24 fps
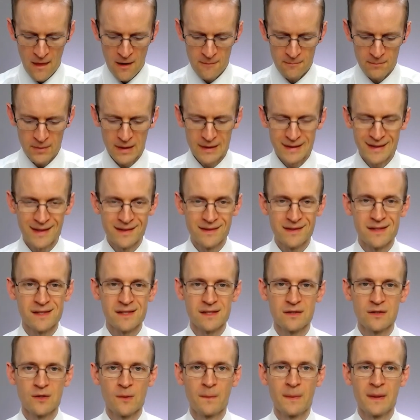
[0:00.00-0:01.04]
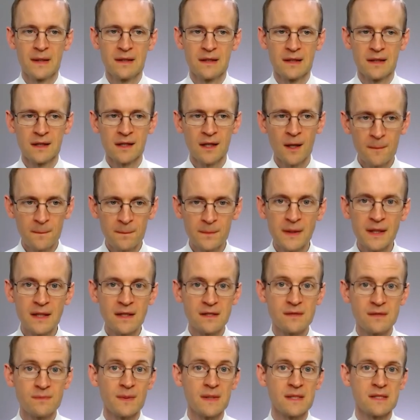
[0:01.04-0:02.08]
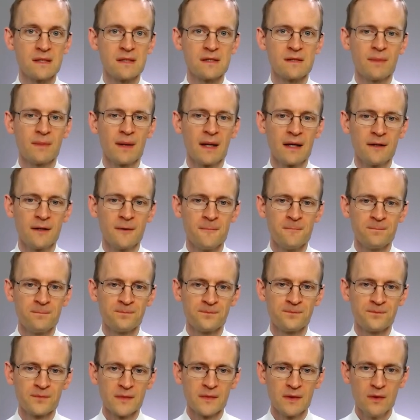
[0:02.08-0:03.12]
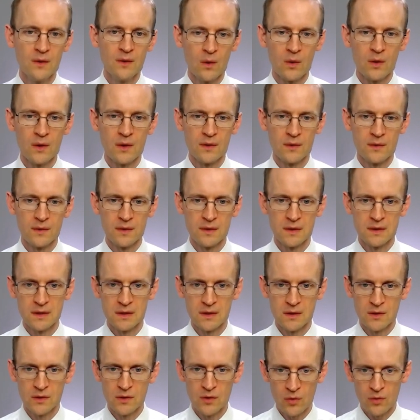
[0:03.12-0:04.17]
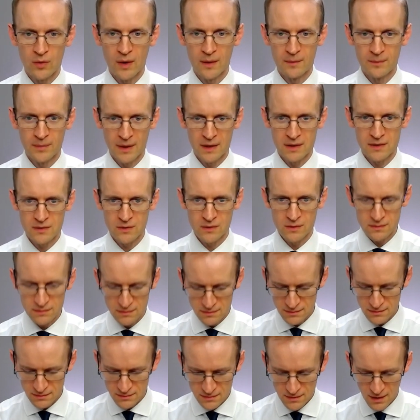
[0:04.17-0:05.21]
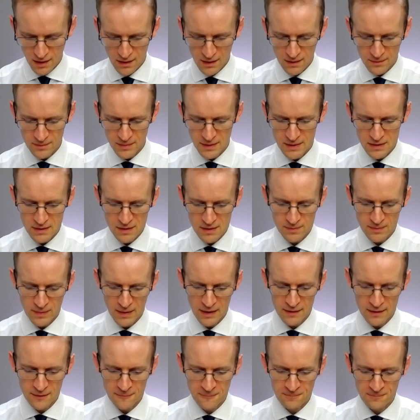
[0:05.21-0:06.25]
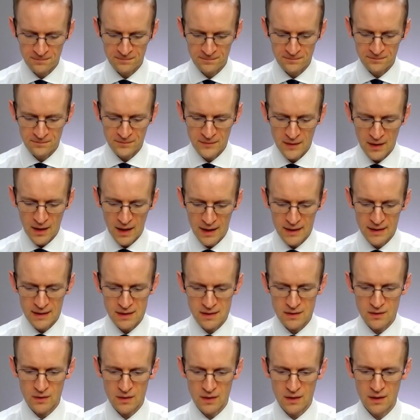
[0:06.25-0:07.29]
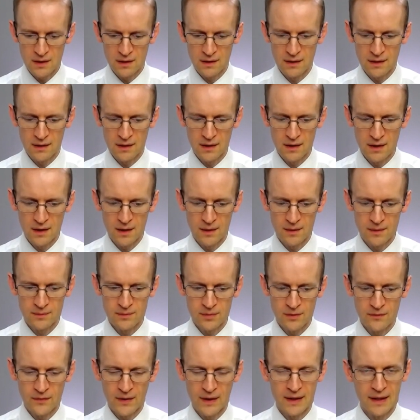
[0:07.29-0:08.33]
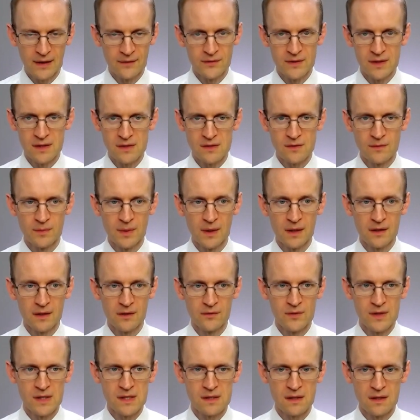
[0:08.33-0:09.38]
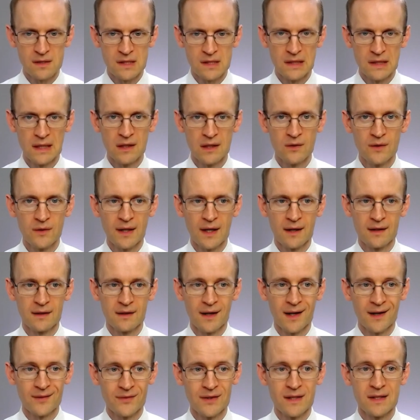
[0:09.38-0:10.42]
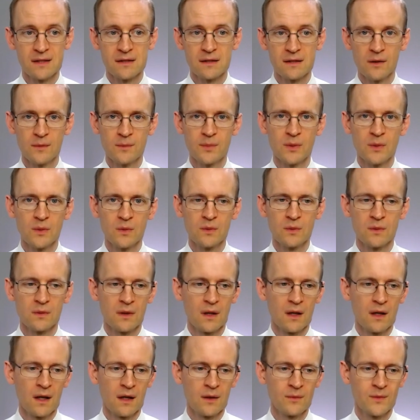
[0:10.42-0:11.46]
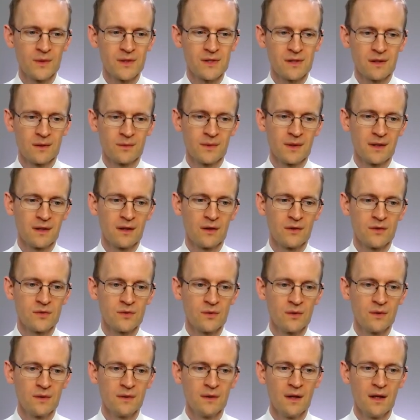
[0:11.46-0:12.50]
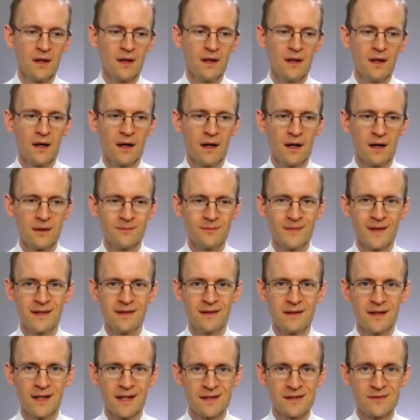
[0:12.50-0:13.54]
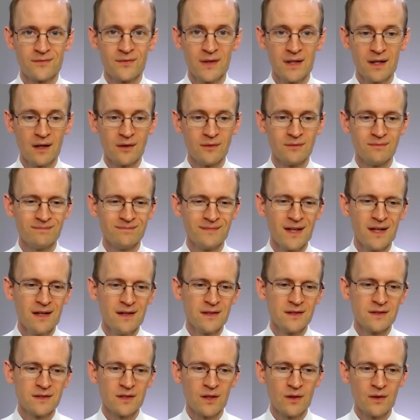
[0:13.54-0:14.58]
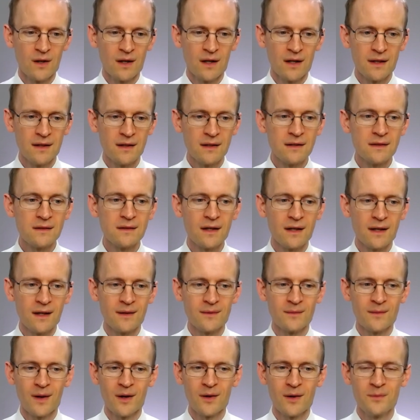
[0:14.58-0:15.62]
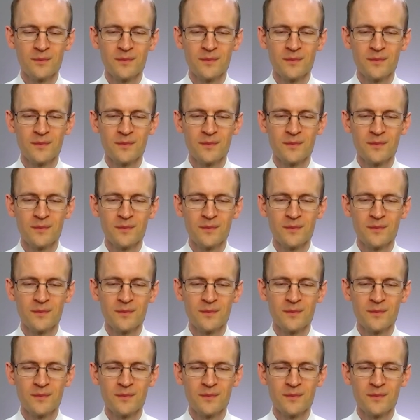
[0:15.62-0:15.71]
But again, this should be the company's business plan, not your own personal business plan. And it's got to provide evidence of market research in the UK. And I have an example which I'm going to go through in the next video. So I hope